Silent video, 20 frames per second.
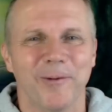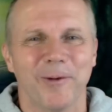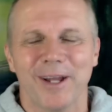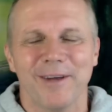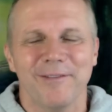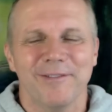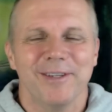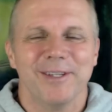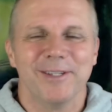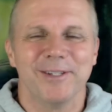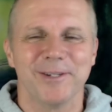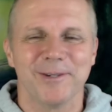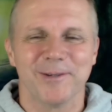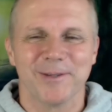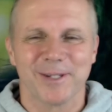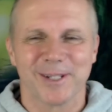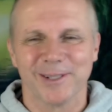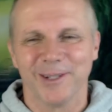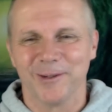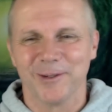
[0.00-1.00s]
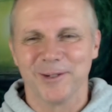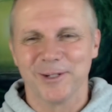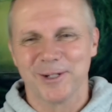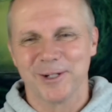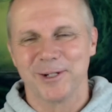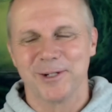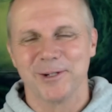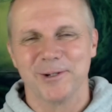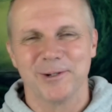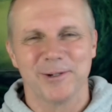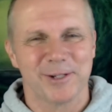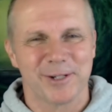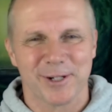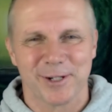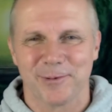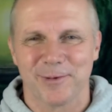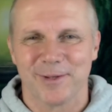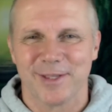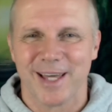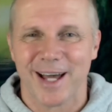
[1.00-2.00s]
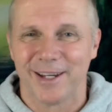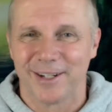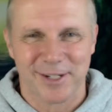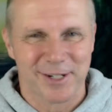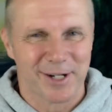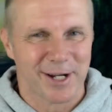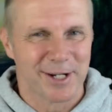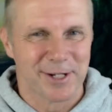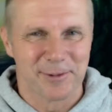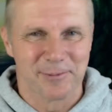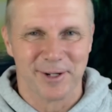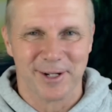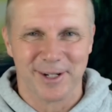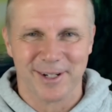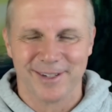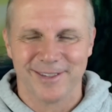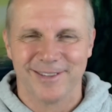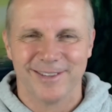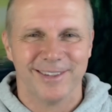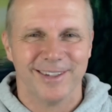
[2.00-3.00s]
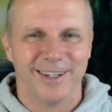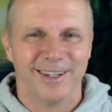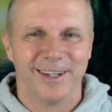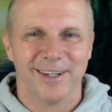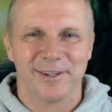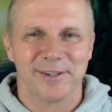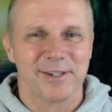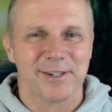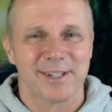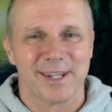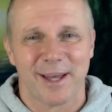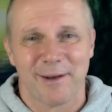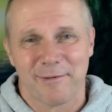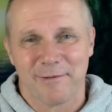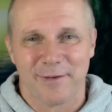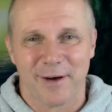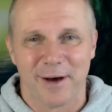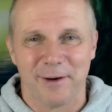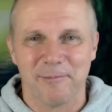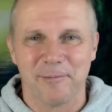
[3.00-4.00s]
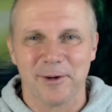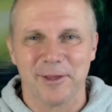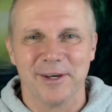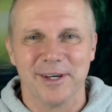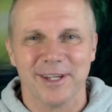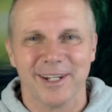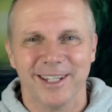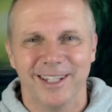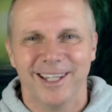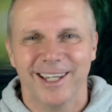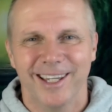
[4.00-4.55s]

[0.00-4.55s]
whatever you do, as long as you do it just without judgment, just have fun with it.